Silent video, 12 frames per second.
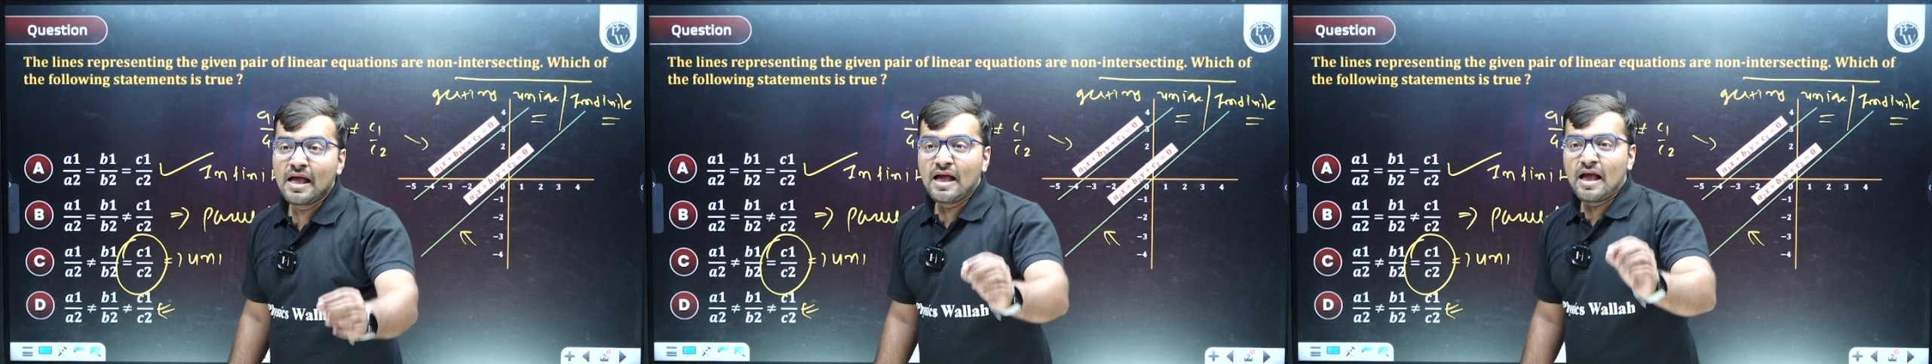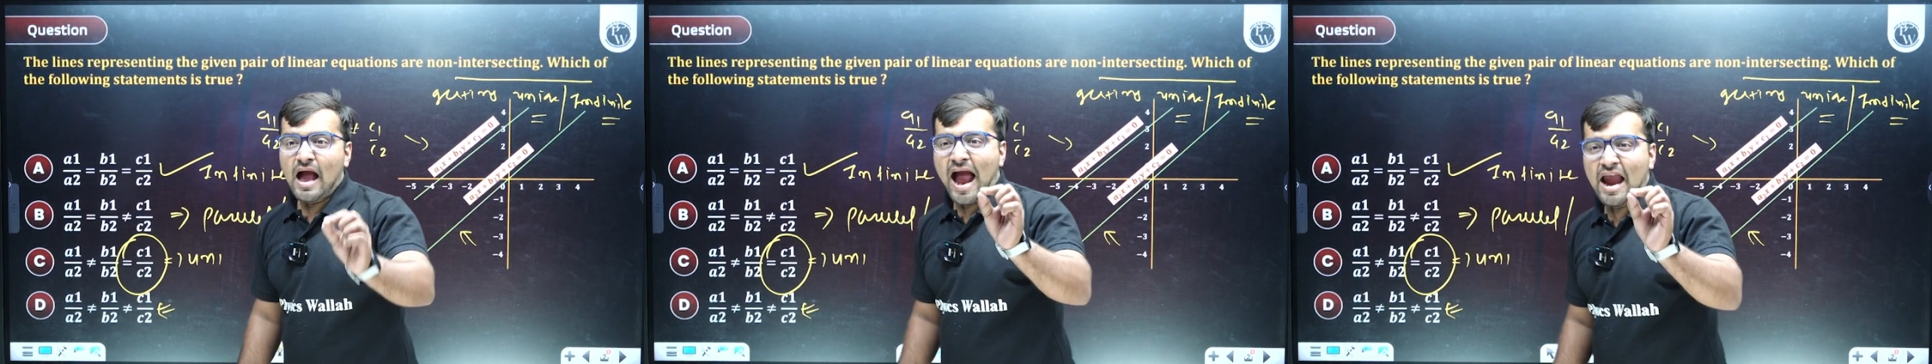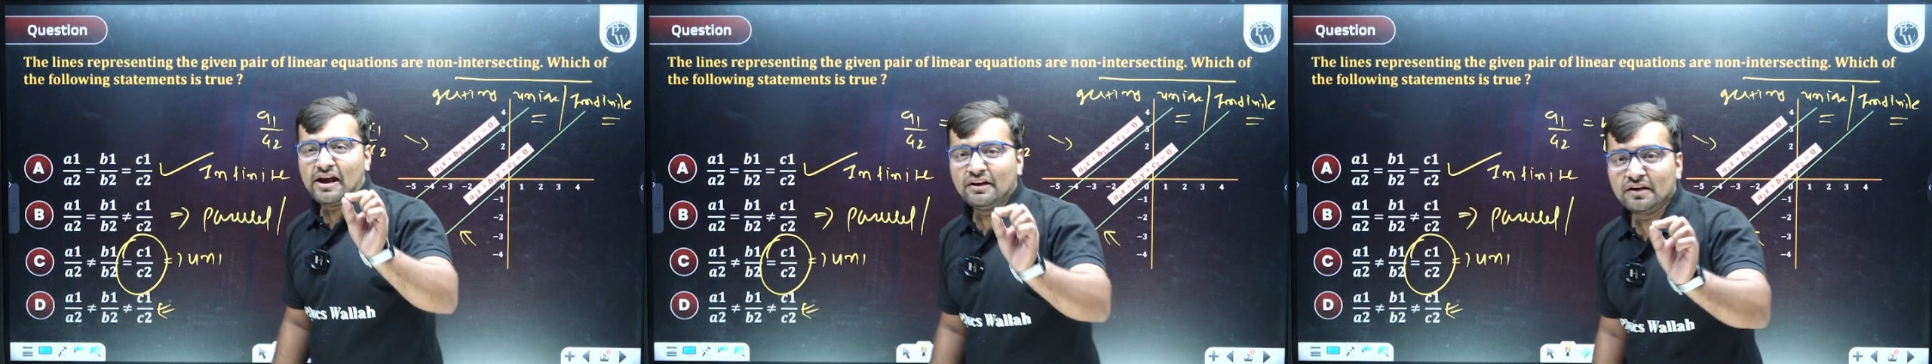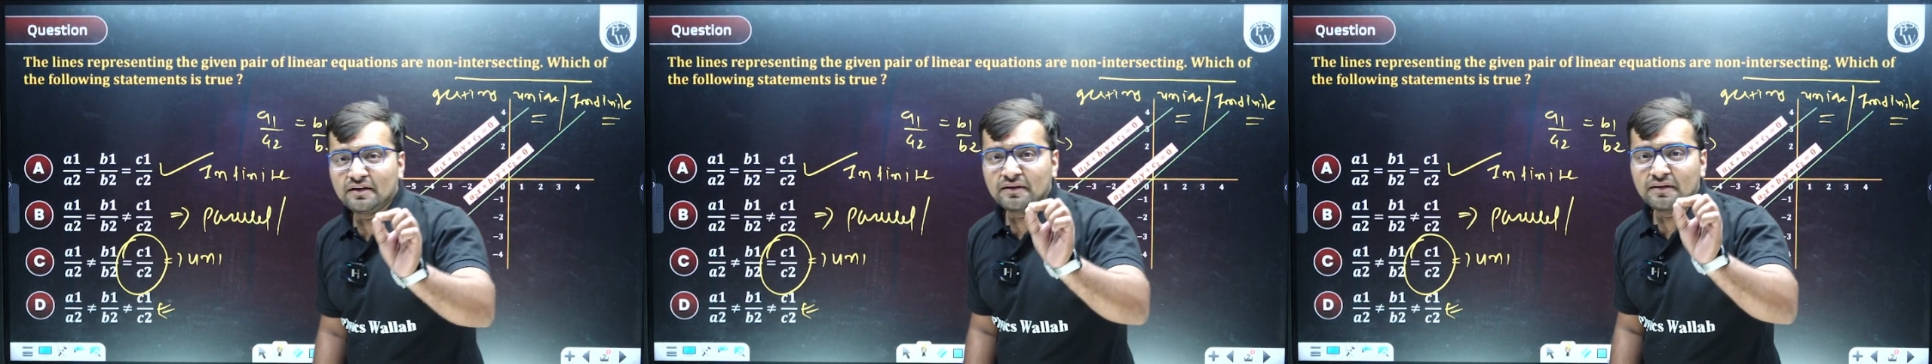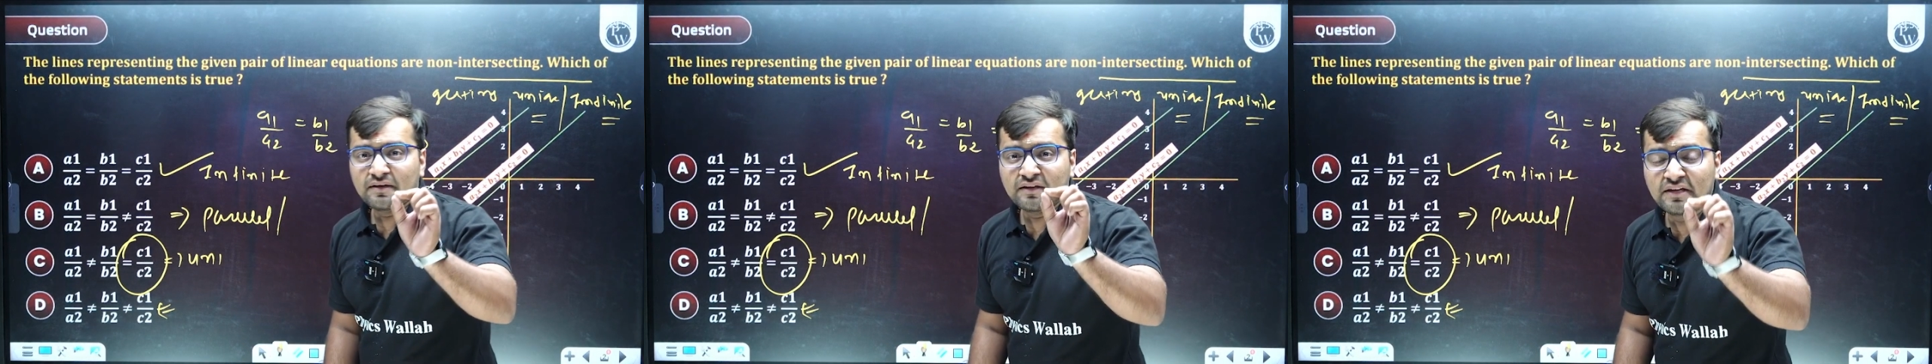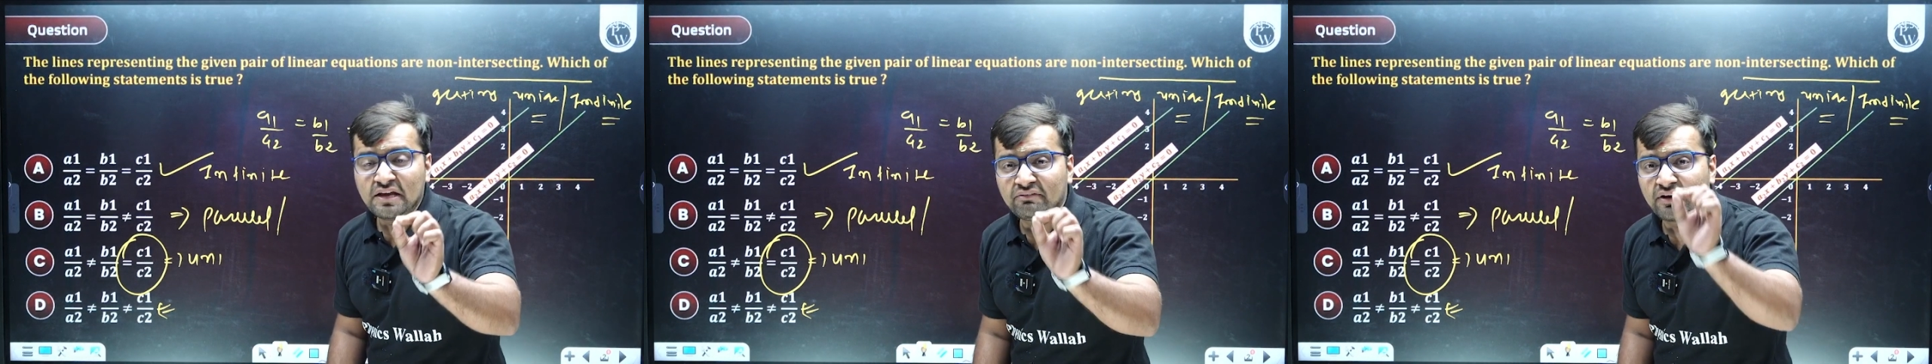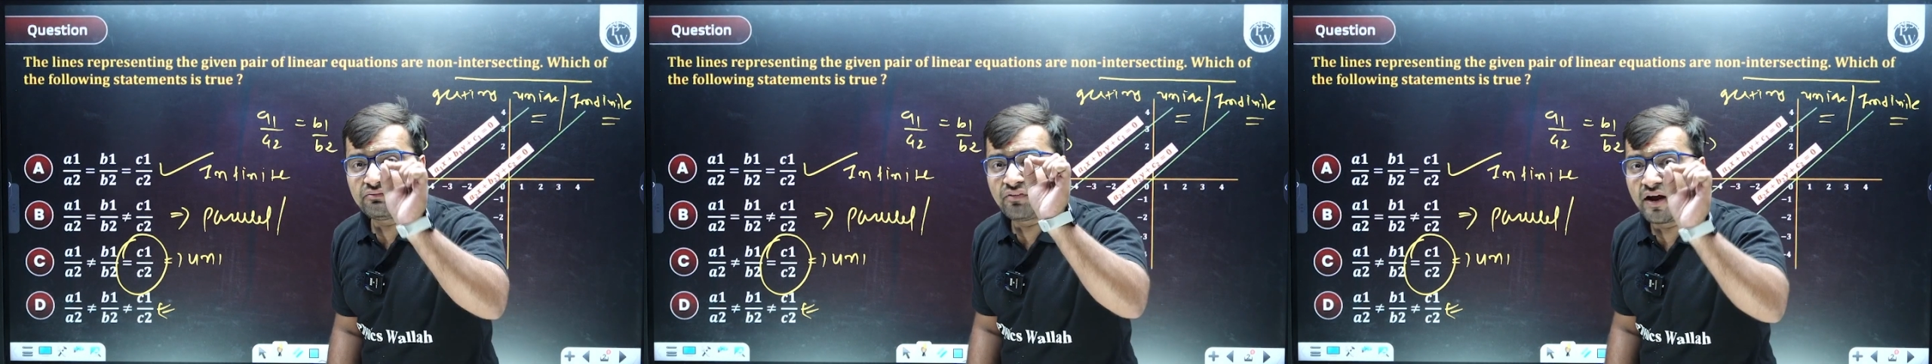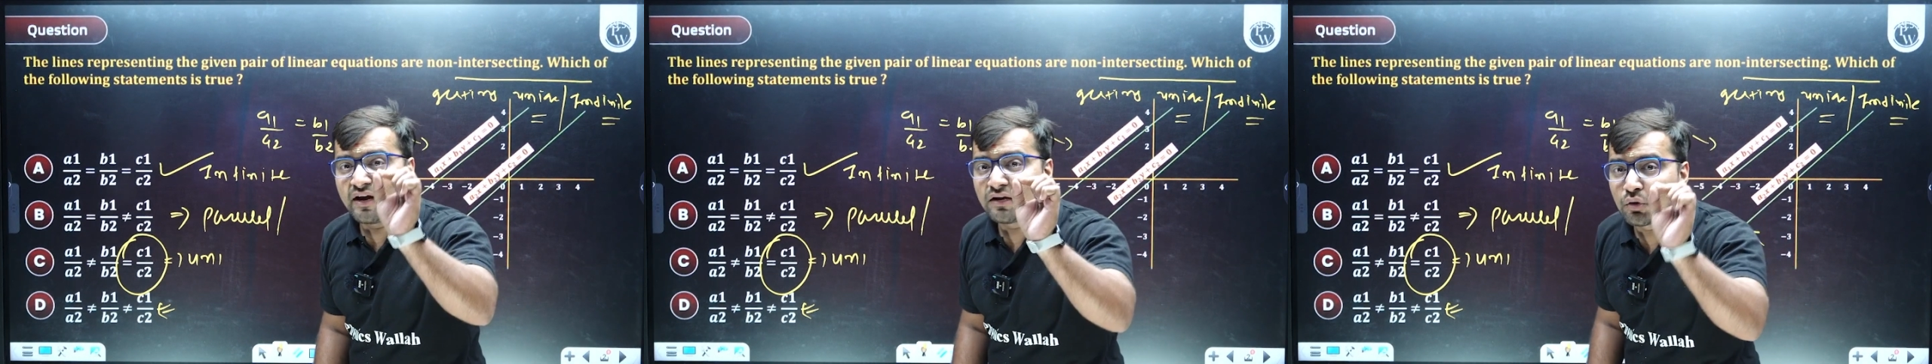I given
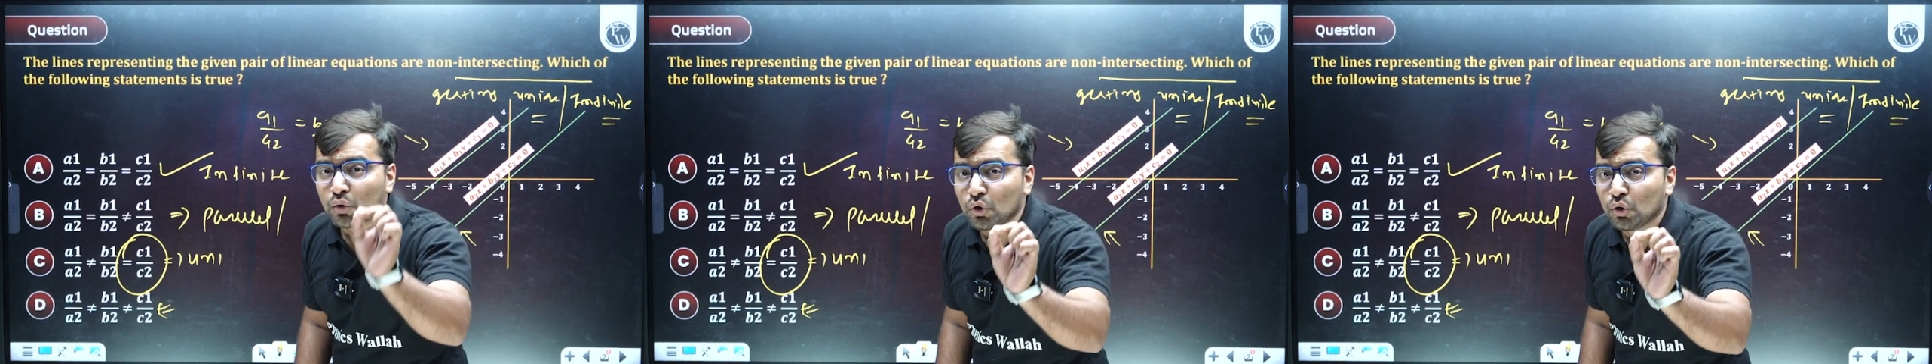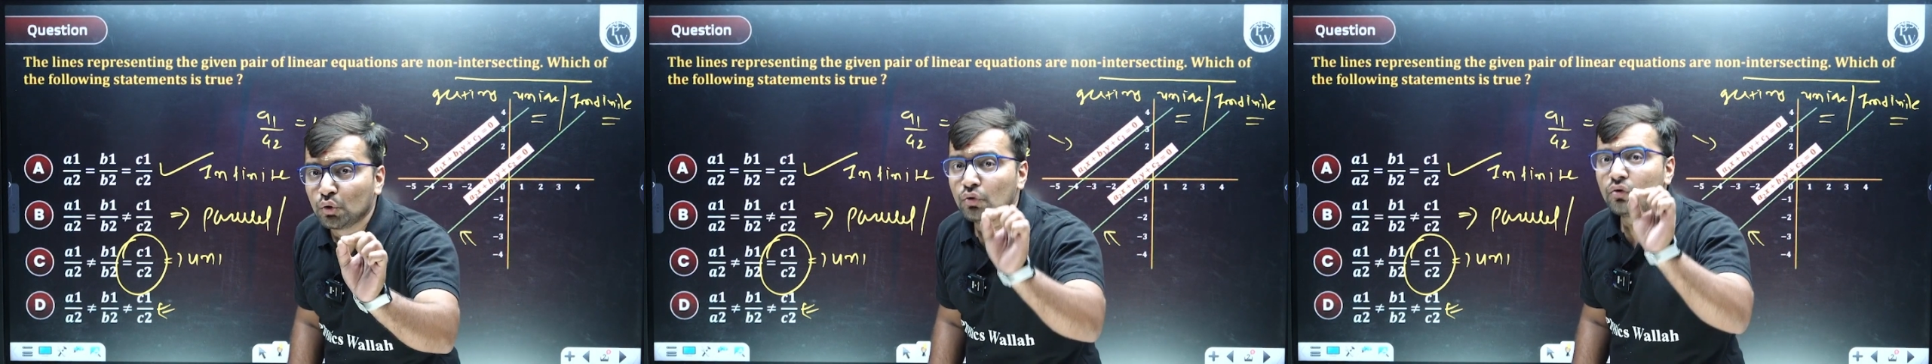one clue